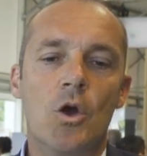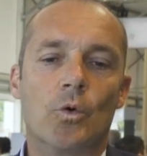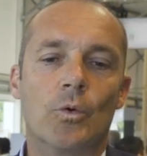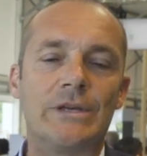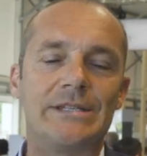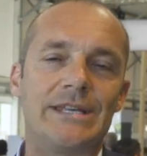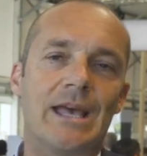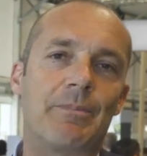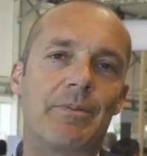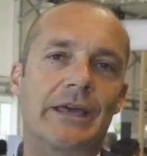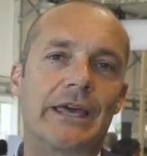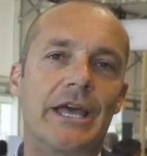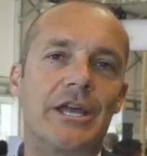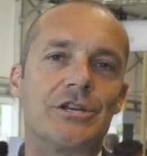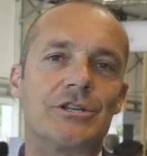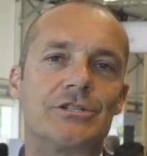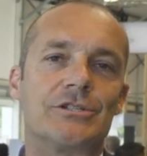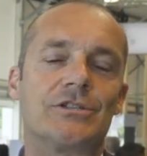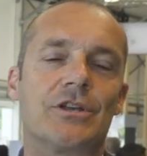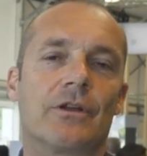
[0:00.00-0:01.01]
We see
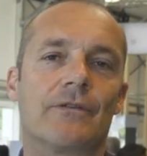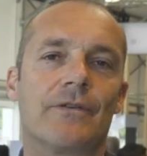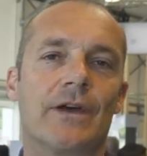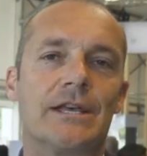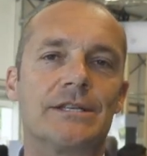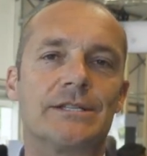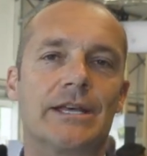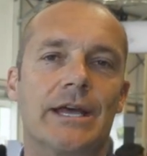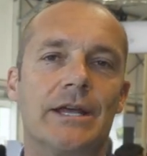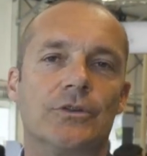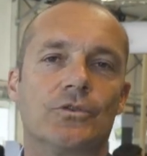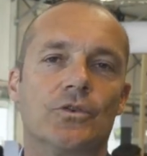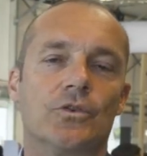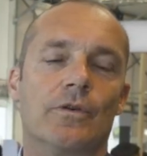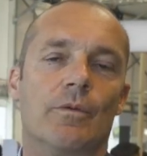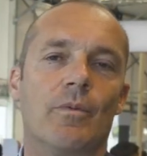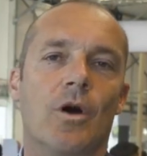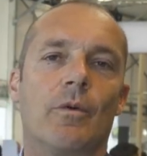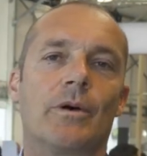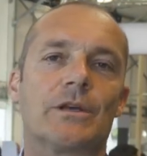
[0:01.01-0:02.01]
applications on this into
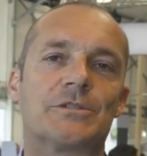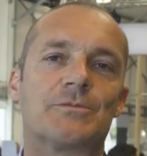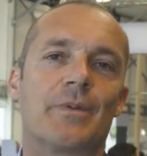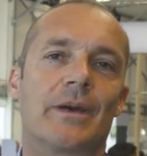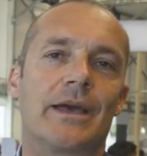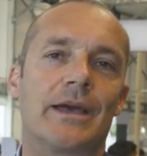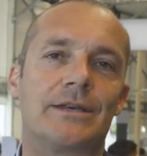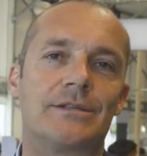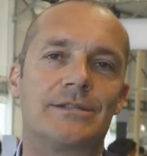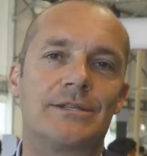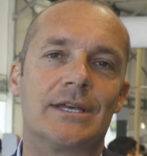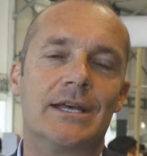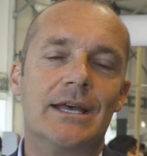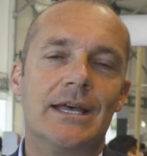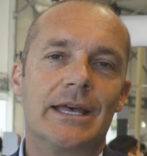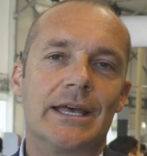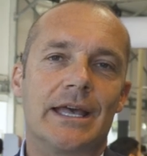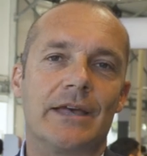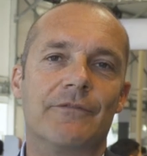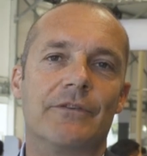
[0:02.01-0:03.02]
the mobile space,
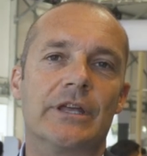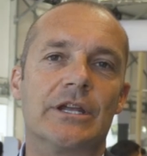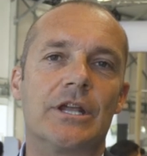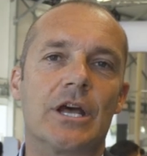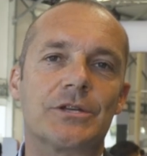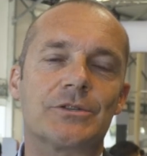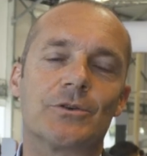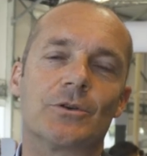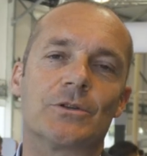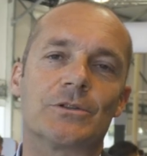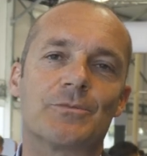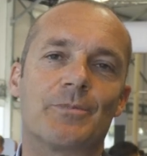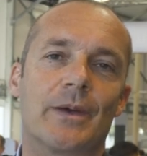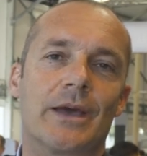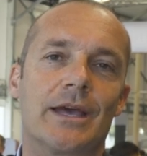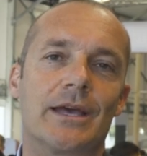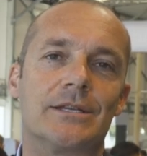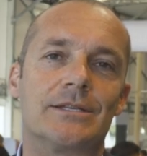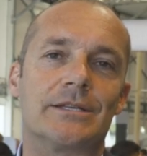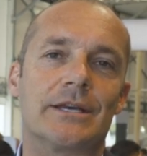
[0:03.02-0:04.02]
in the industrial
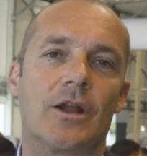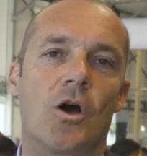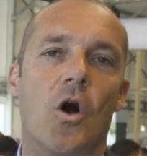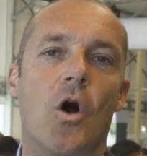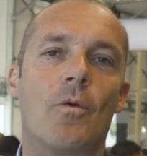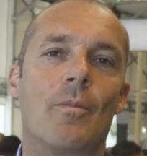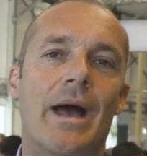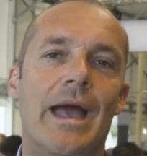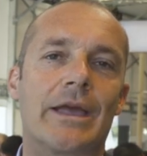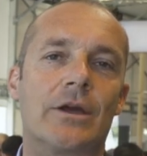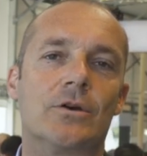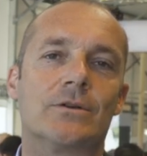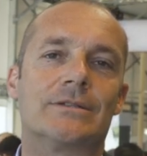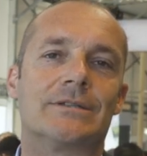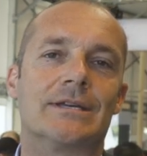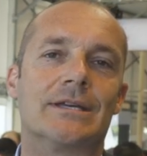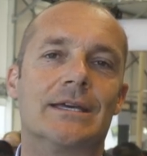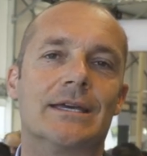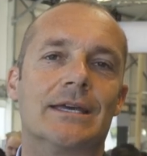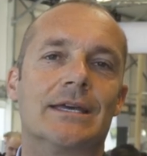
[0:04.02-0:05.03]
space, and home
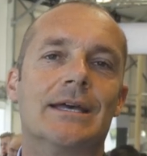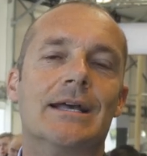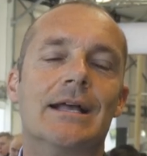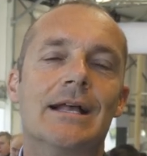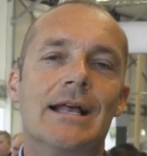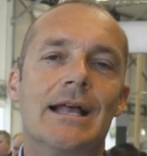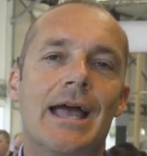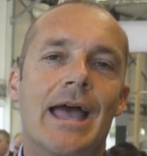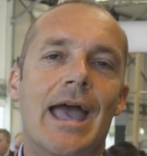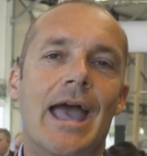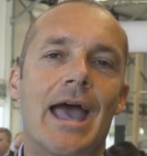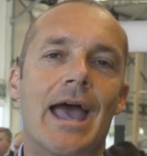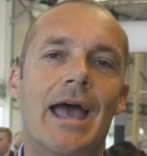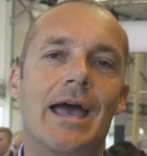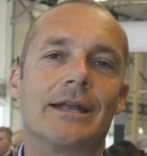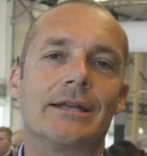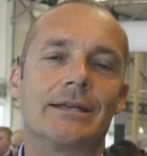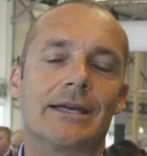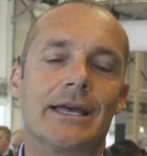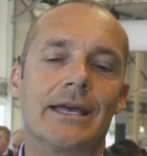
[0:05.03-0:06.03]
IoT,
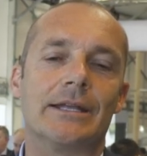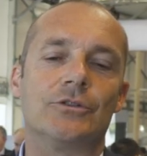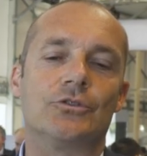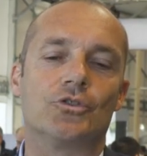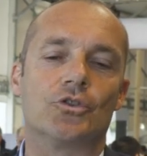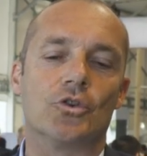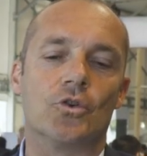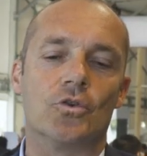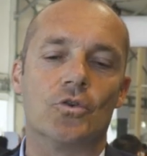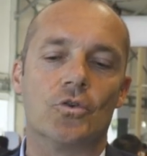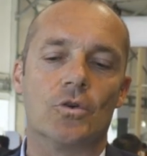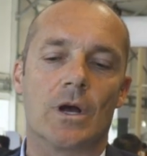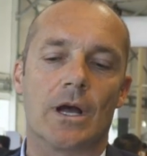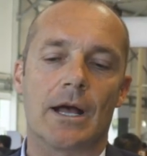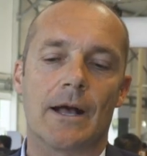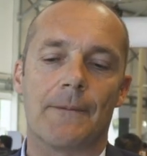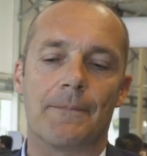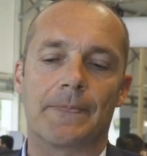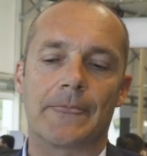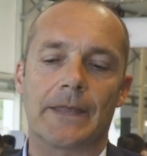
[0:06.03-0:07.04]
and into
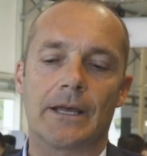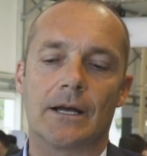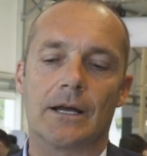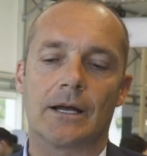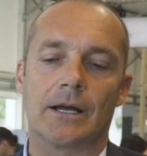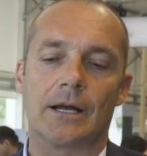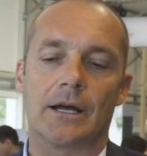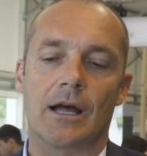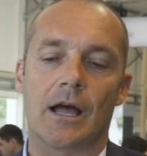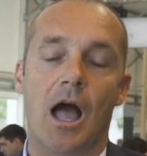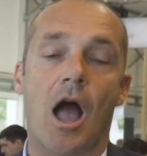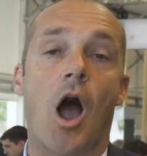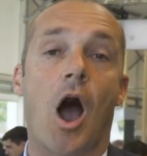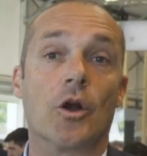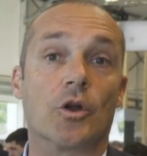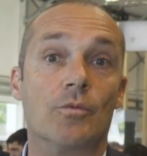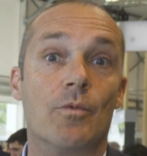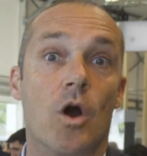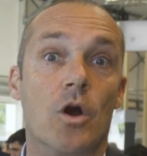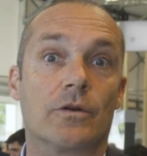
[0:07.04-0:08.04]
um, uh,
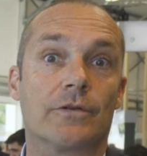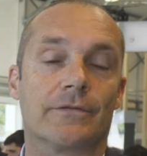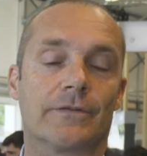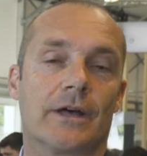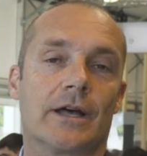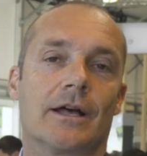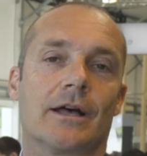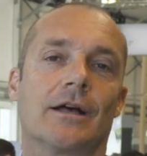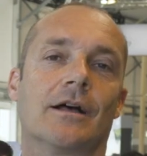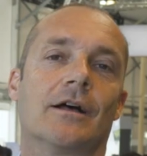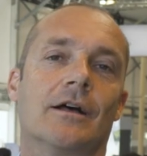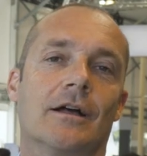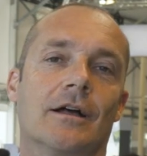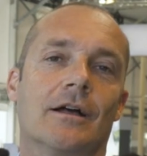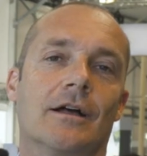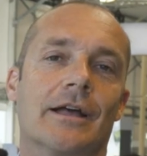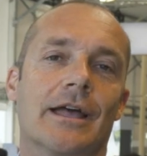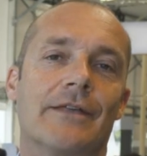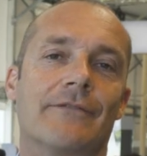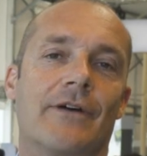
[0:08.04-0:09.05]
automotive uh,
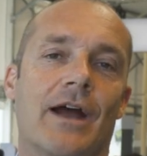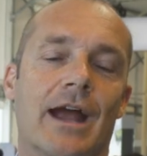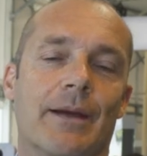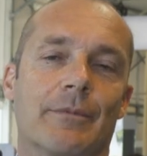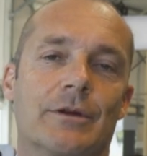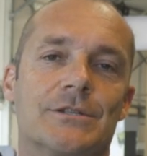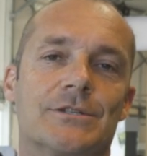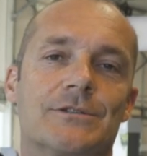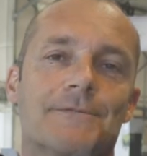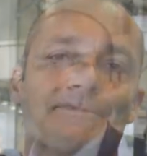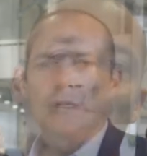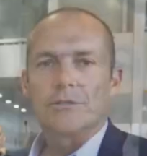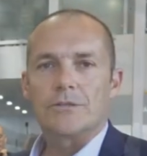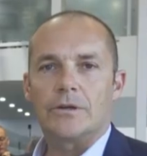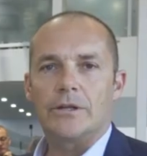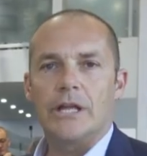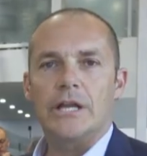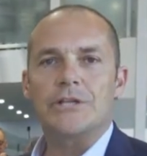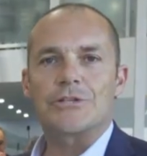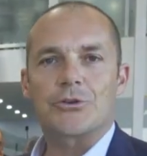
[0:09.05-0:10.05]
uh, environments. So
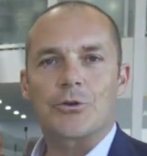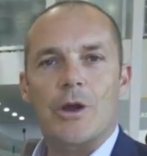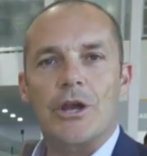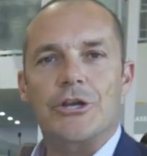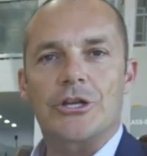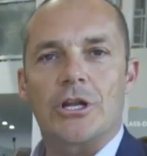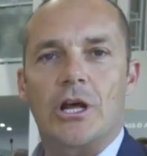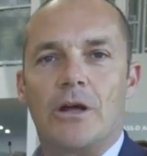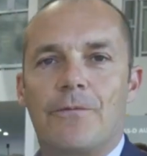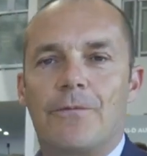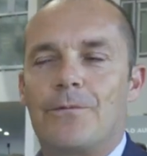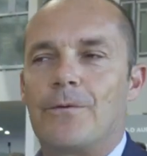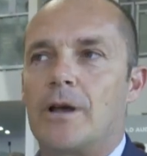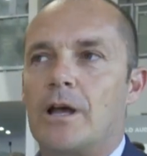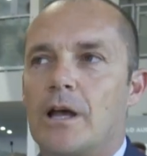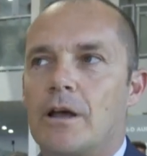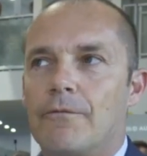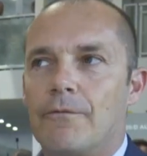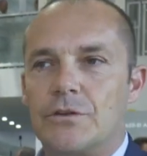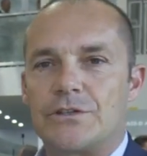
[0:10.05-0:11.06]
an illustration of
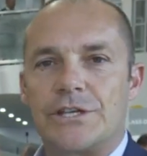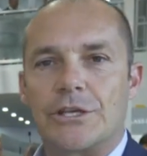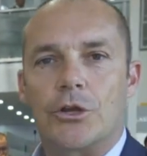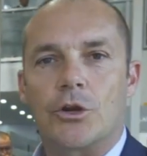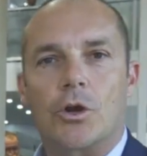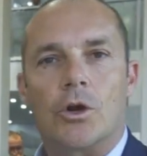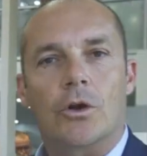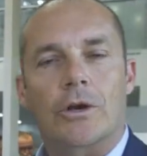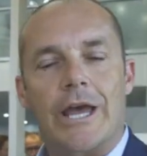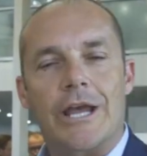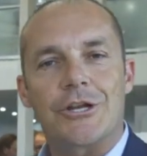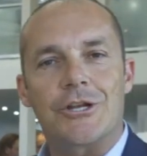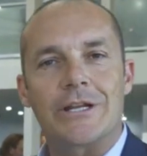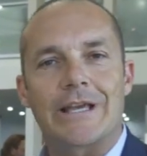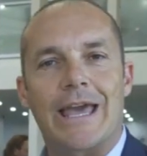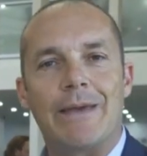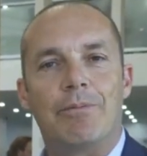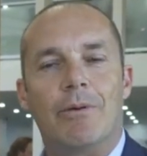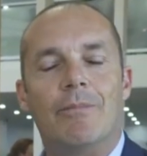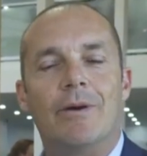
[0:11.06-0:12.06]
uh, the secure location
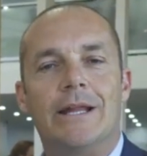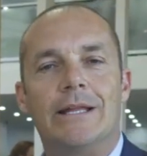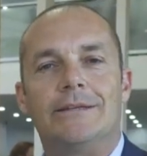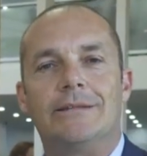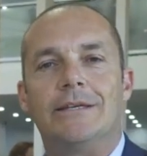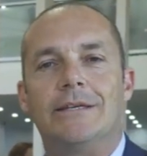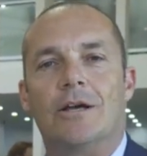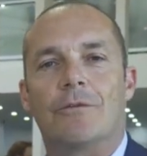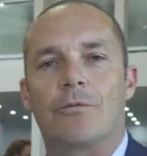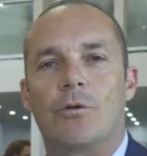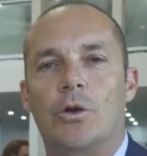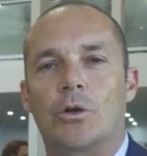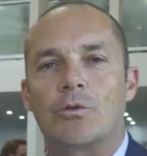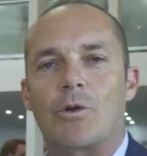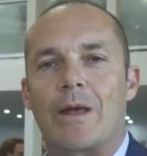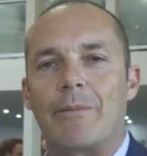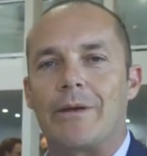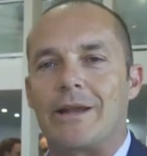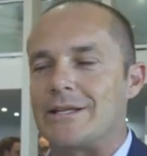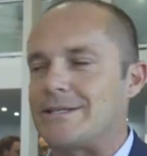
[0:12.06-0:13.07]
capability of
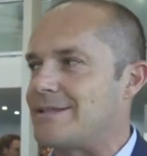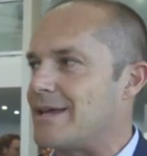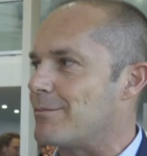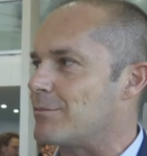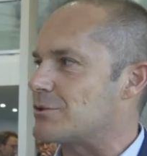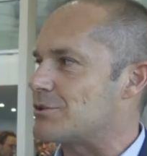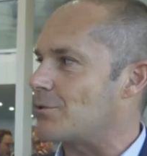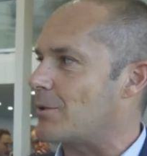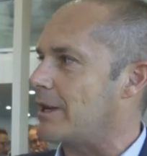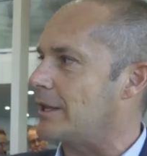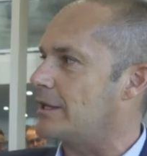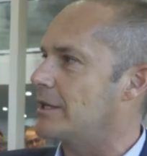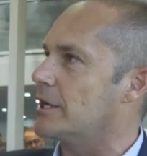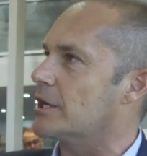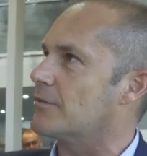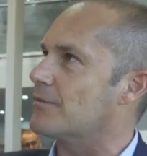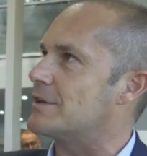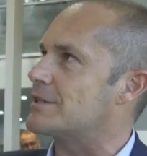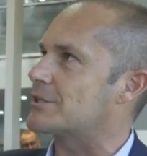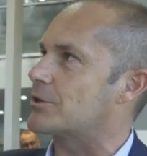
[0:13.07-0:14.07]
ultra is demonstrated
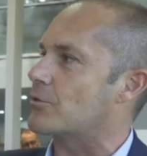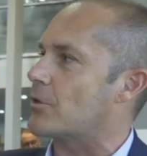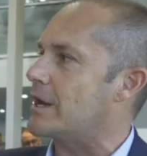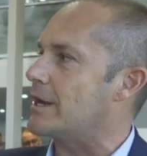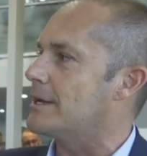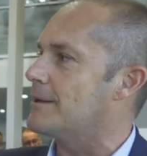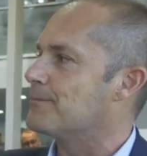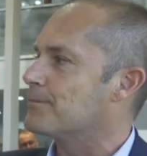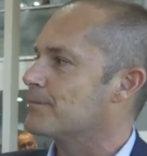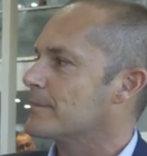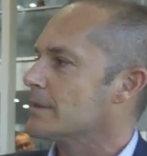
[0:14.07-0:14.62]
here on the screen.